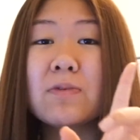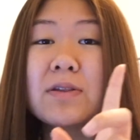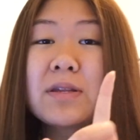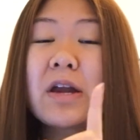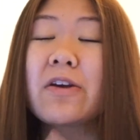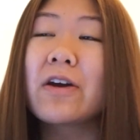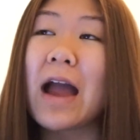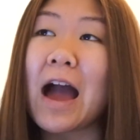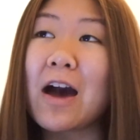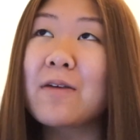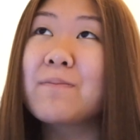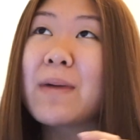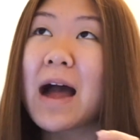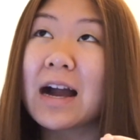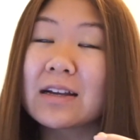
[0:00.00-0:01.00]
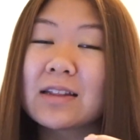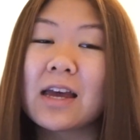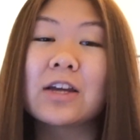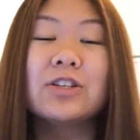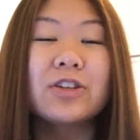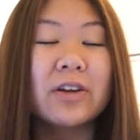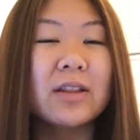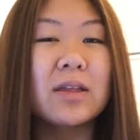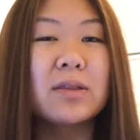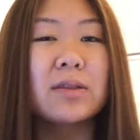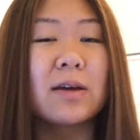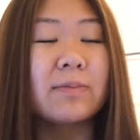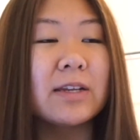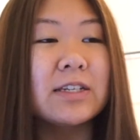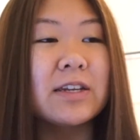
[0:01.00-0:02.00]
was their crowd back then during the
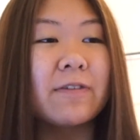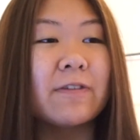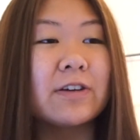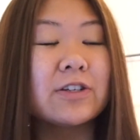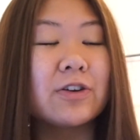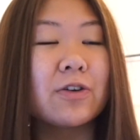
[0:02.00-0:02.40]
Something Different